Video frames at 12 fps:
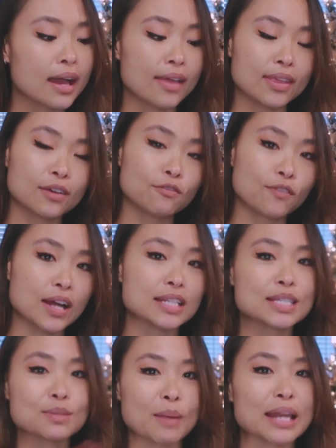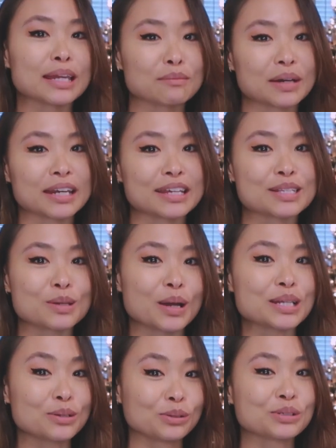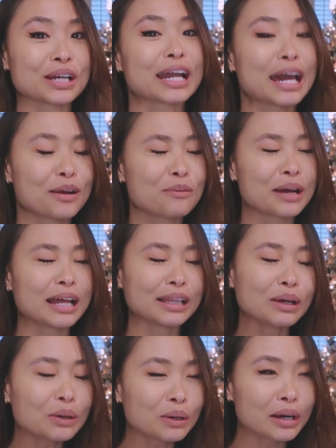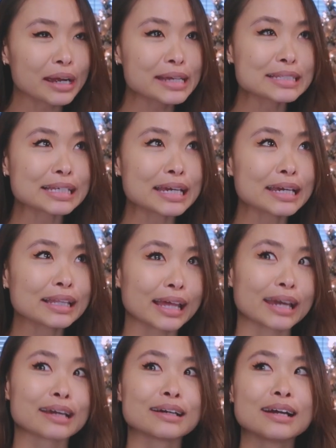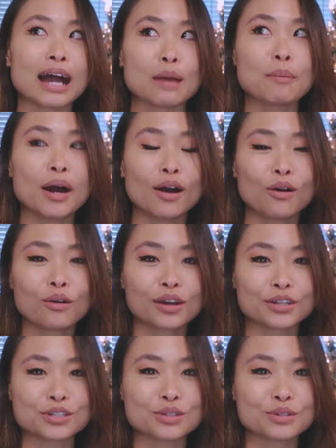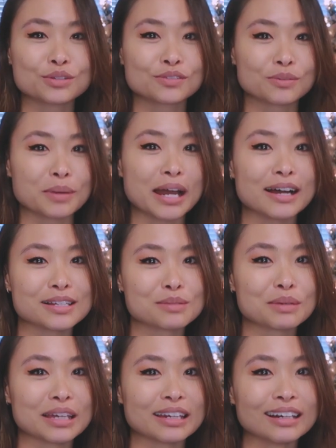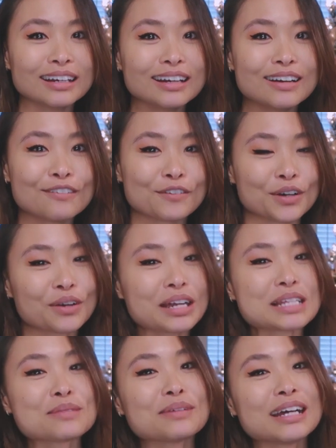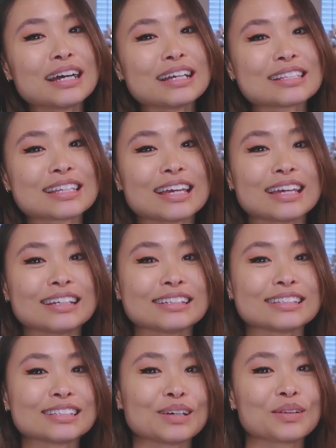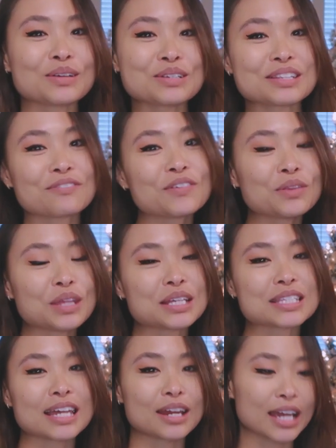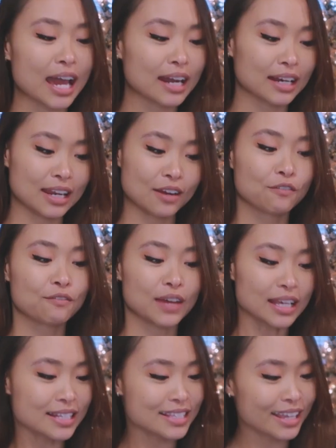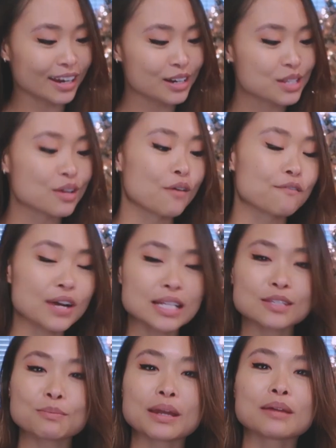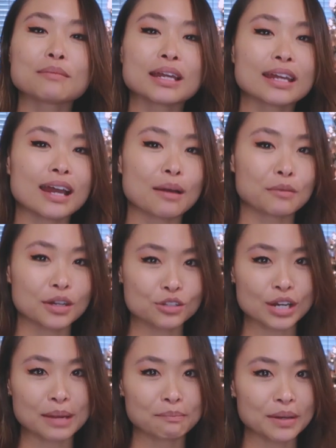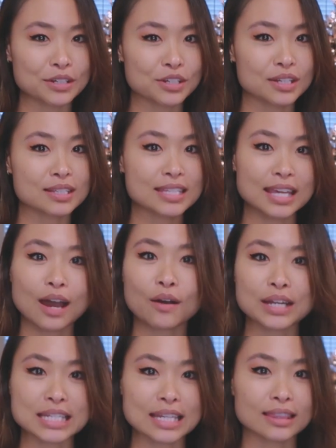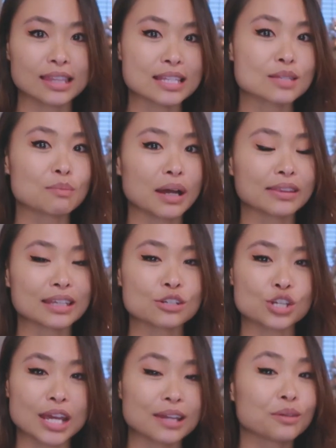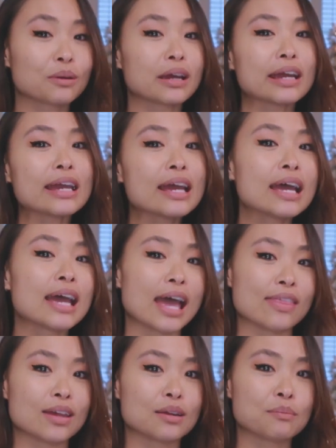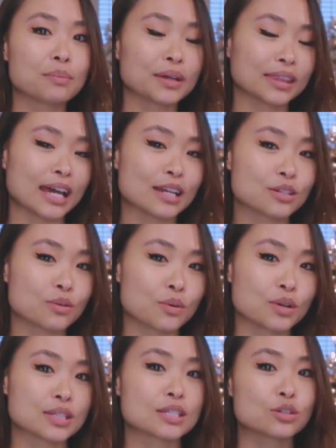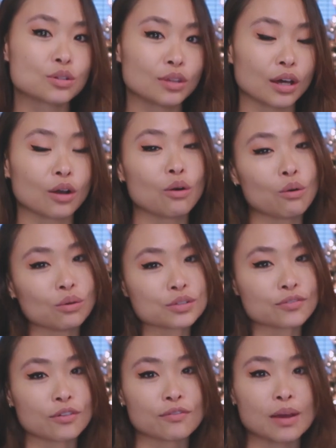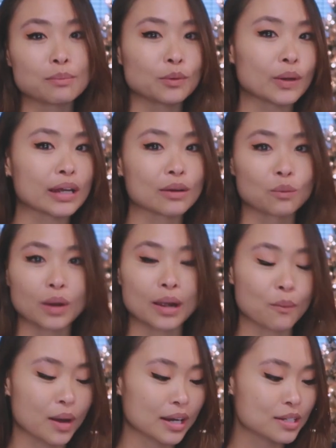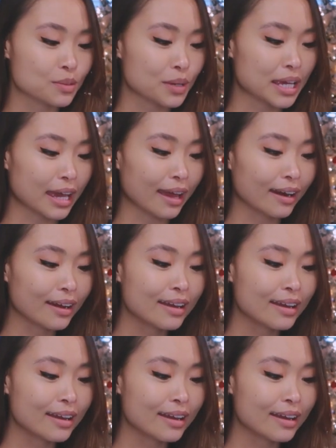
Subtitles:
And then fund spending money. So I told you I kind of went a little crazy. Like, I bought Hoka shoes for my husband for Christmas, and so there's a few things that I kind of need to fix there. So fund spending money, I'm gonna try and budget, see how I did this month in January, and then put that towards the goals for February and where I want to tweak it.